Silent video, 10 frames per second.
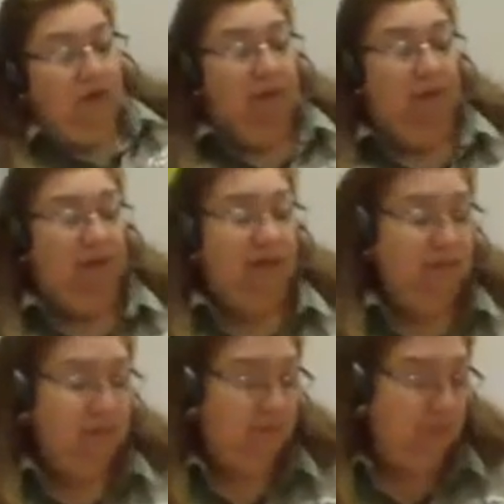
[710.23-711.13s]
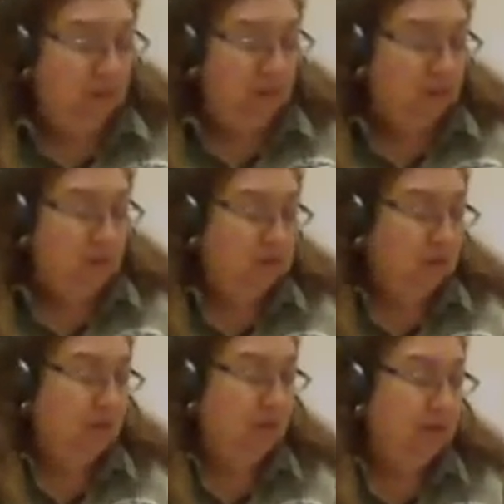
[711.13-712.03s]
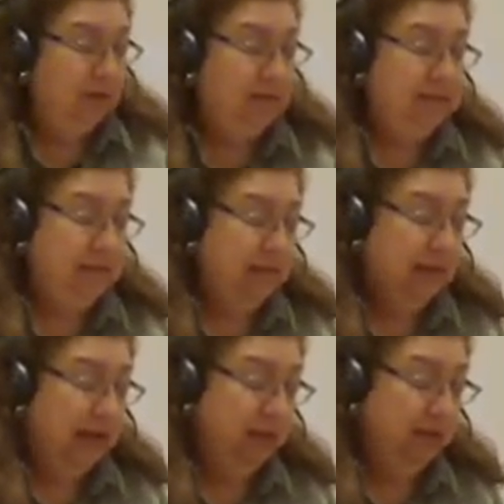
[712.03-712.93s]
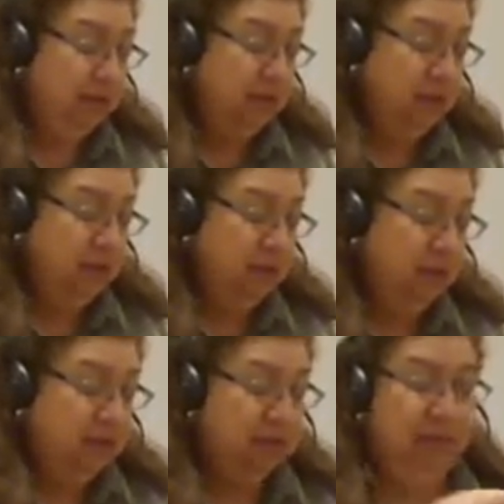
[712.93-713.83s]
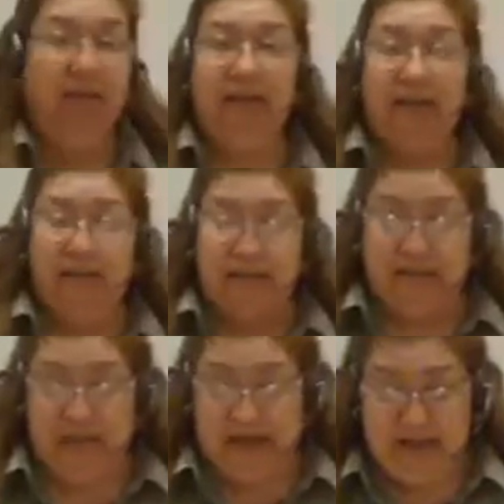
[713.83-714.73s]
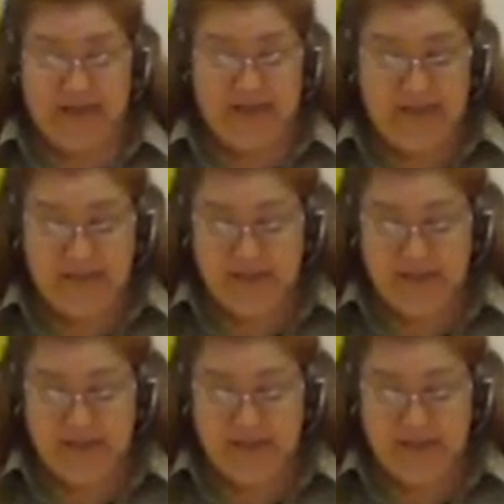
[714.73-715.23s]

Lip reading: Okay, so let's see. I'm going to do some of like sand.